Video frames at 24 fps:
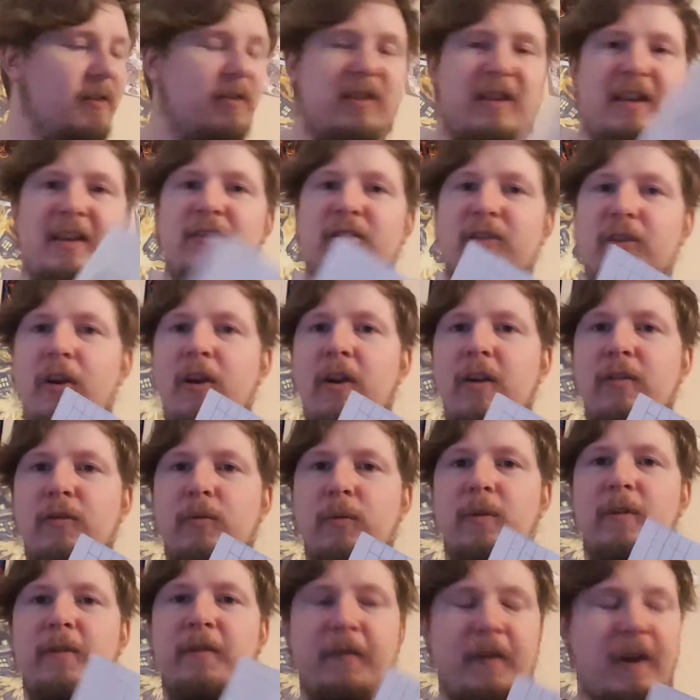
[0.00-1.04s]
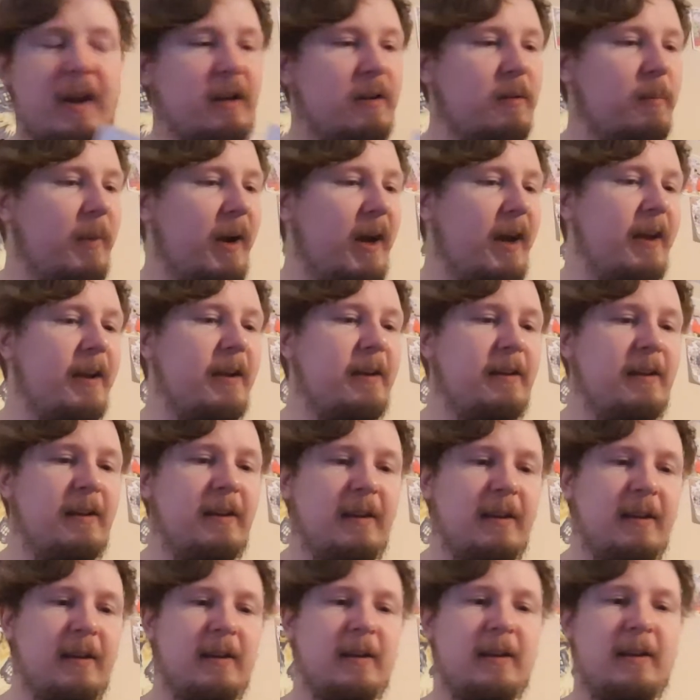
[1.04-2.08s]
These cards were a friend of mine,
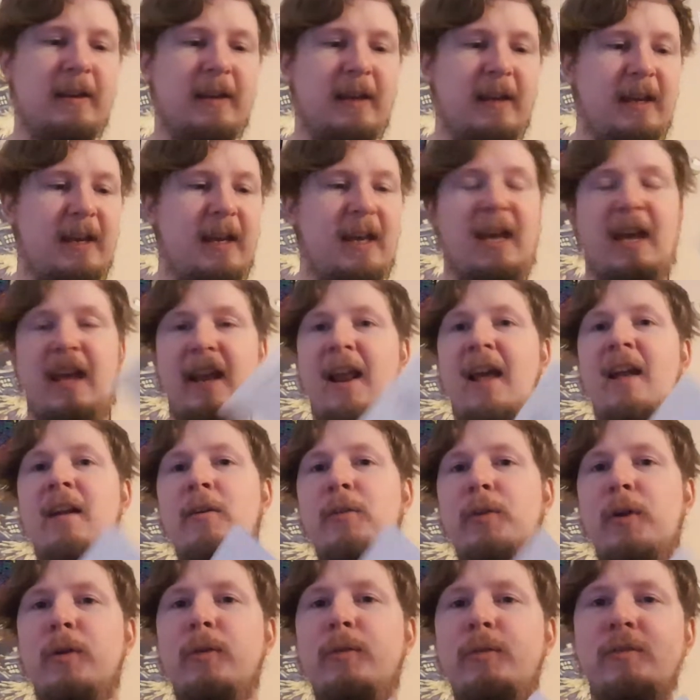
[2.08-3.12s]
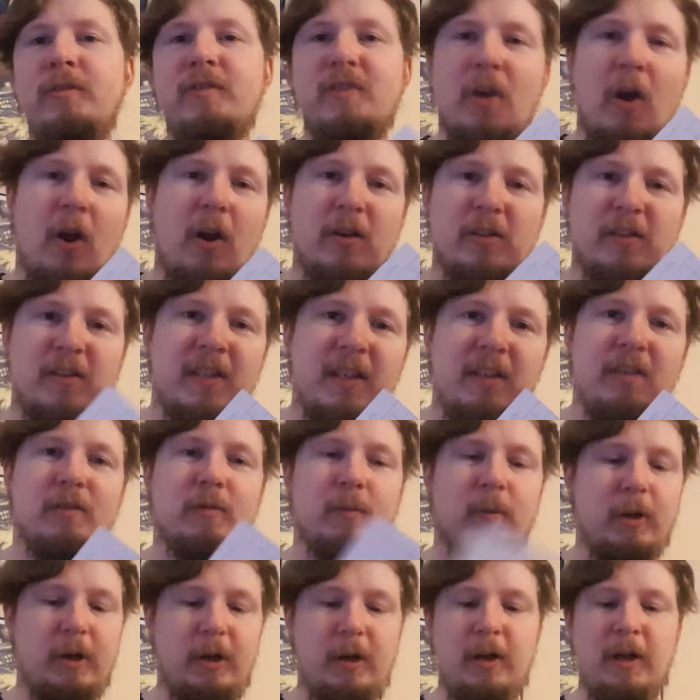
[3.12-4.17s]
and I don't know whose cards these
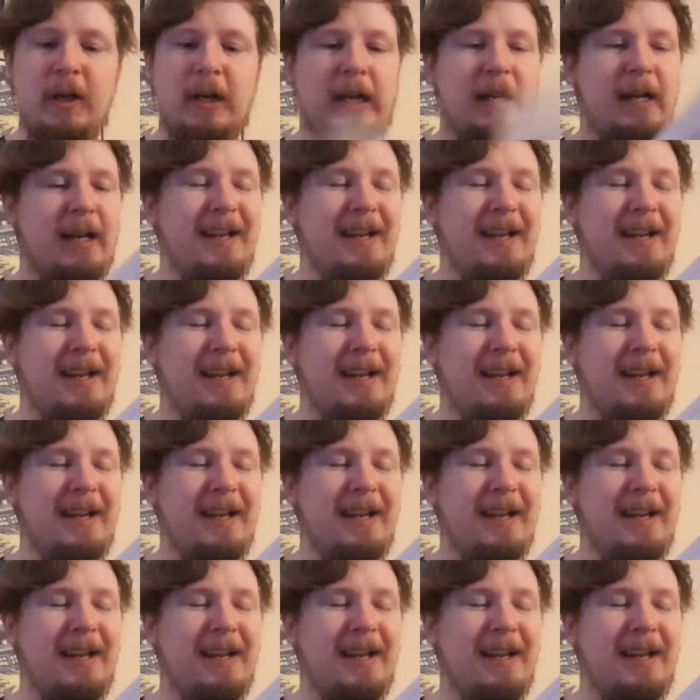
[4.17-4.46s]
were,